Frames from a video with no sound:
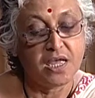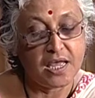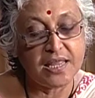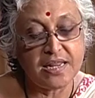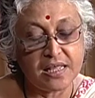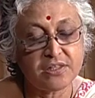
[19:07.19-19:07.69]

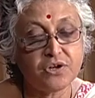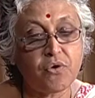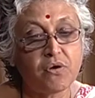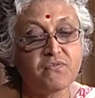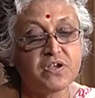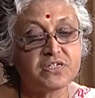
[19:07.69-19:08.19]
any other
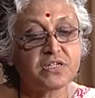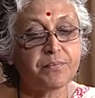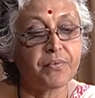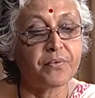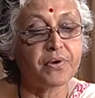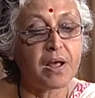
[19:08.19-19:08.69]
non-fiction
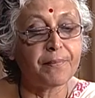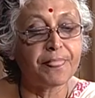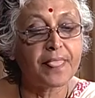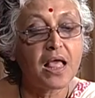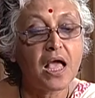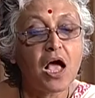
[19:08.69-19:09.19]
program
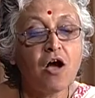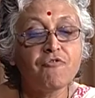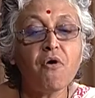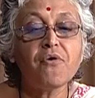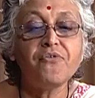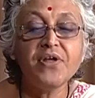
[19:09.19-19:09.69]

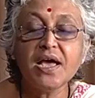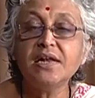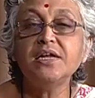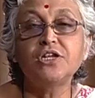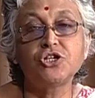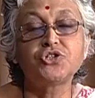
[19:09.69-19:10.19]
for
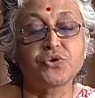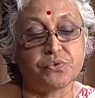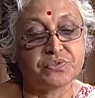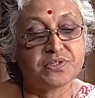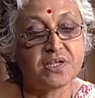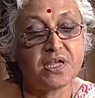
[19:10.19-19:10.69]
reality shows.